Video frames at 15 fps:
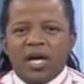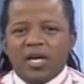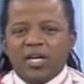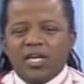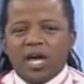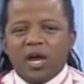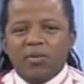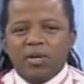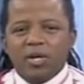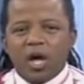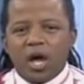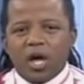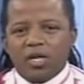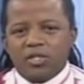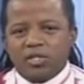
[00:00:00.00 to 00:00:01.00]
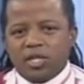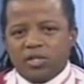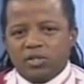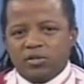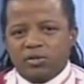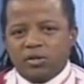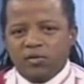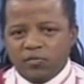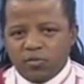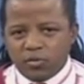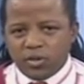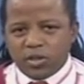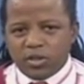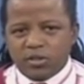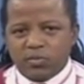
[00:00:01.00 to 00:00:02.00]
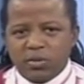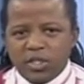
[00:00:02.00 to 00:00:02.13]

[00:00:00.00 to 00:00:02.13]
Hungarian architectural influences.